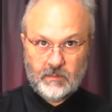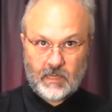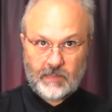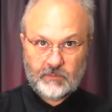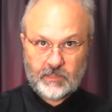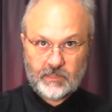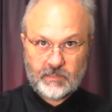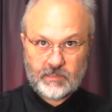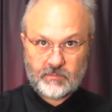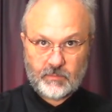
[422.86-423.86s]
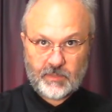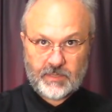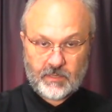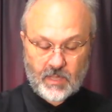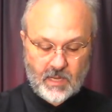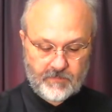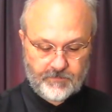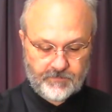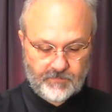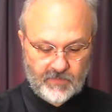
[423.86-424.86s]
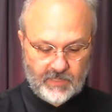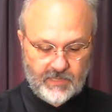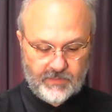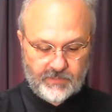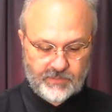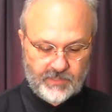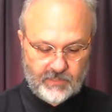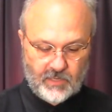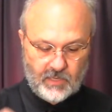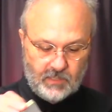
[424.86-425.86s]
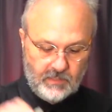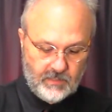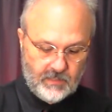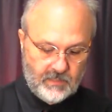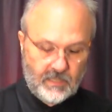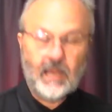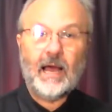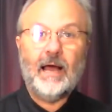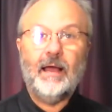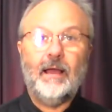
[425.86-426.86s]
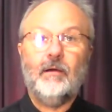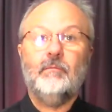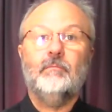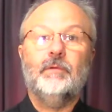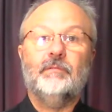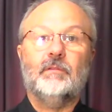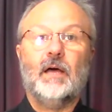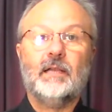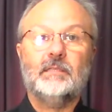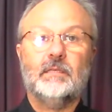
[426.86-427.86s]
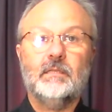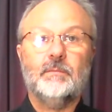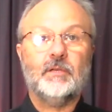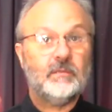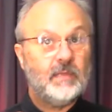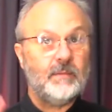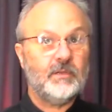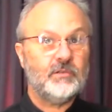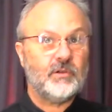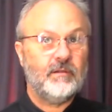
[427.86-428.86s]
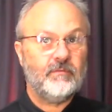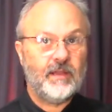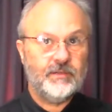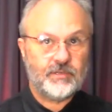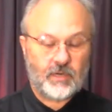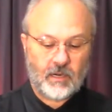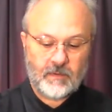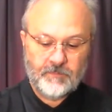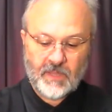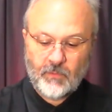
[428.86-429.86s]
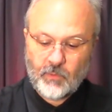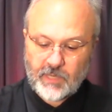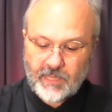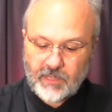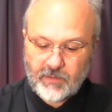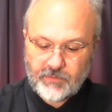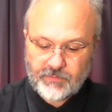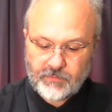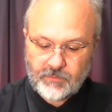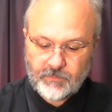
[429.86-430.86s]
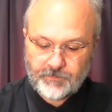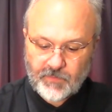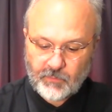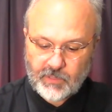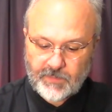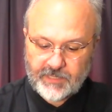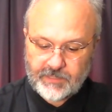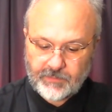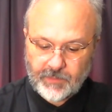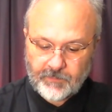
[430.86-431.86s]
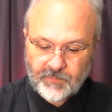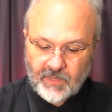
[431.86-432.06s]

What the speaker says: I'm looking at this one, but they're not. Okay, there's their card. Oh, we've locked it in the middle. Now I'm going to try and find your card. When I go through, what am I doing?